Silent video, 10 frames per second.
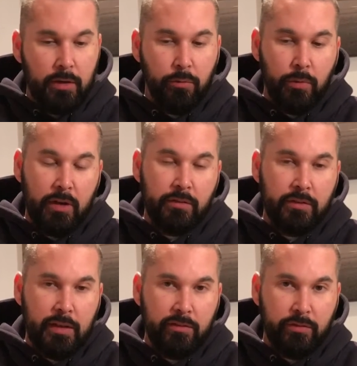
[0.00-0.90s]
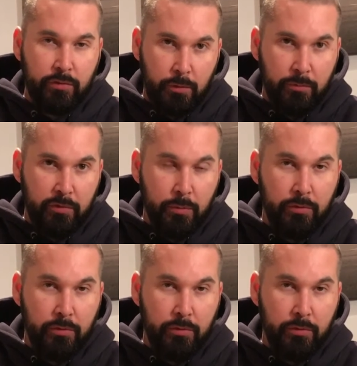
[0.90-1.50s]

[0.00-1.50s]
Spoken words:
and one of the safes from